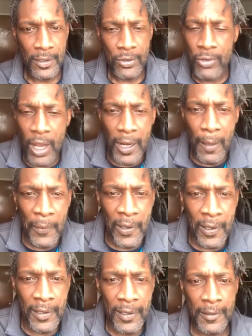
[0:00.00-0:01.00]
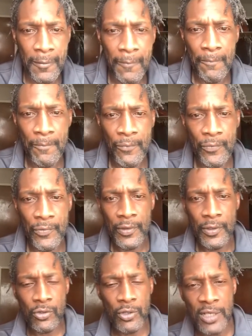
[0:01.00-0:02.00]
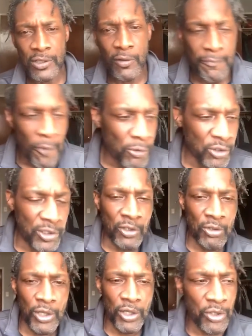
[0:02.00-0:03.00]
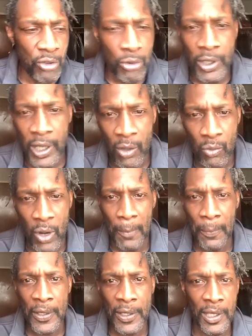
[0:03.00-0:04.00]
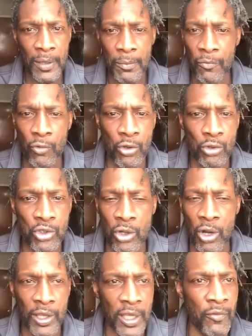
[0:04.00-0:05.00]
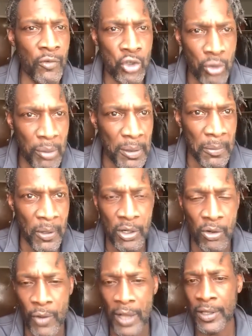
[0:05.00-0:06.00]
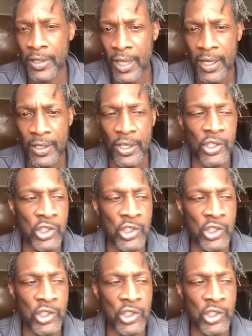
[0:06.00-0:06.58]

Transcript: You're not out here. So that's the first thing you need to do in the N Y P D before you start even dreaming about correcting anything.